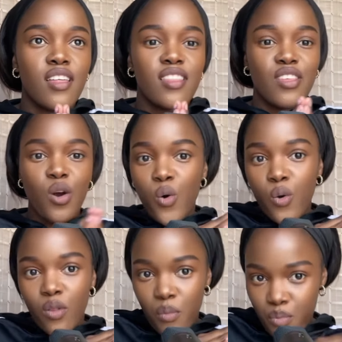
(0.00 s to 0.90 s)
the
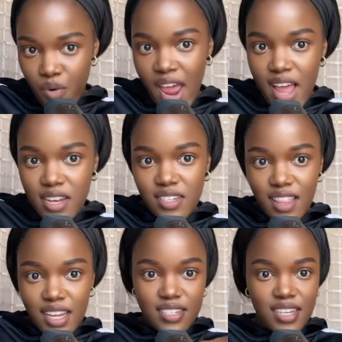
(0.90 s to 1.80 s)
whole brand
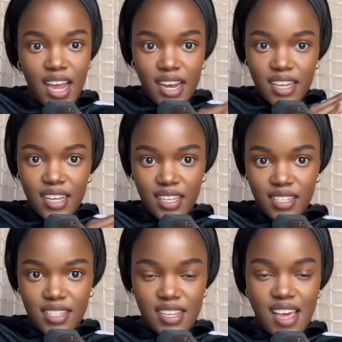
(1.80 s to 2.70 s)
that Tyla
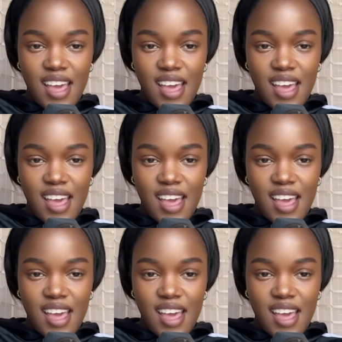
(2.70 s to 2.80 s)
is.